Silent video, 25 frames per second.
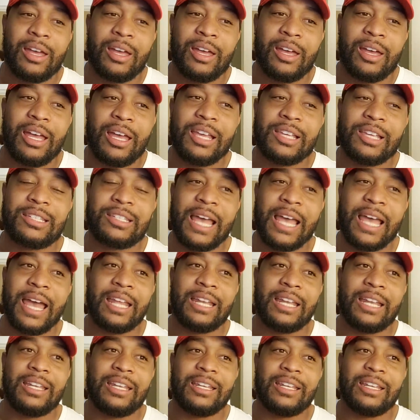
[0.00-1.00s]
Is
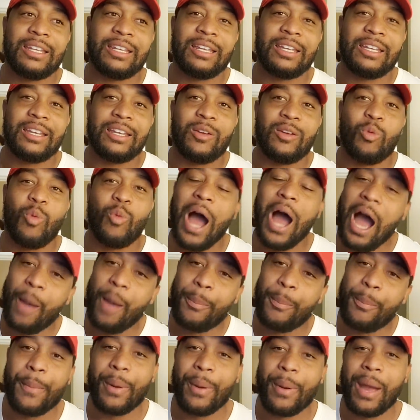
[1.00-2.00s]
that why are
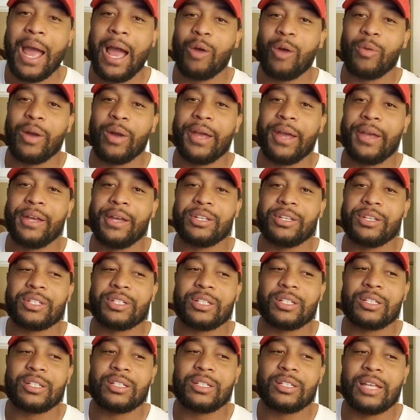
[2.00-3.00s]
people outraged
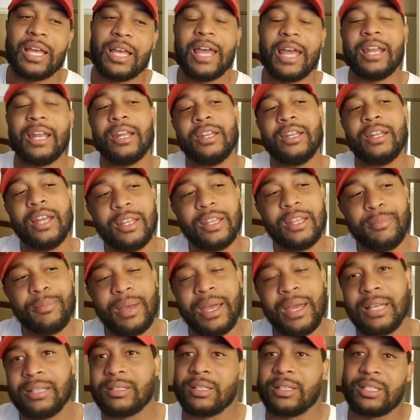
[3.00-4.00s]
at another
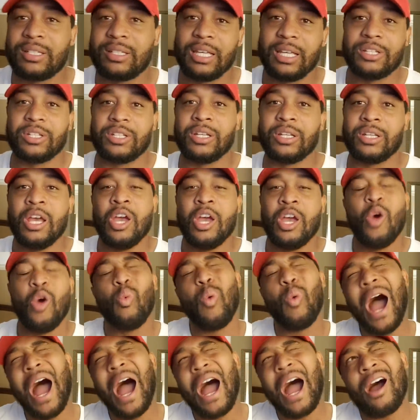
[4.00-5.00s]
man's decision?
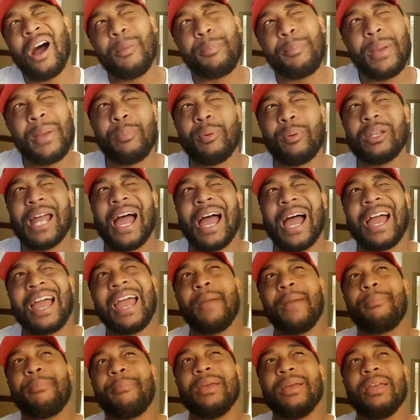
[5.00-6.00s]
Why are people not
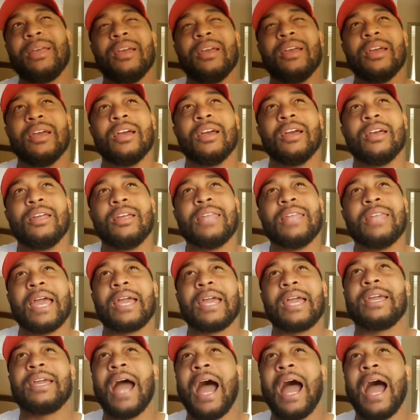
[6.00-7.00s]
happy
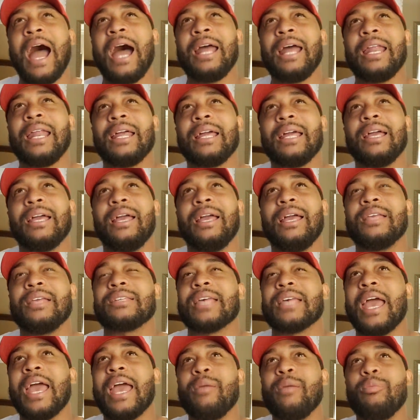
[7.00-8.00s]
that God is
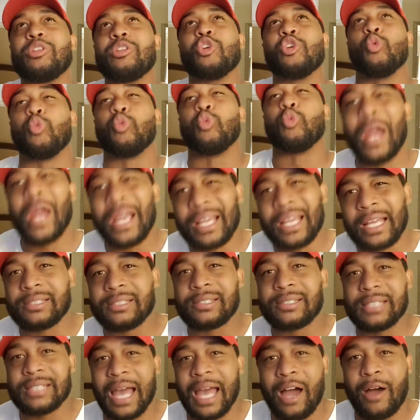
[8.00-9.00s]
able to
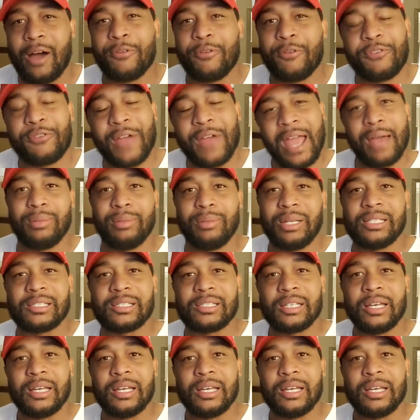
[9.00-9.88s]
reconcile families?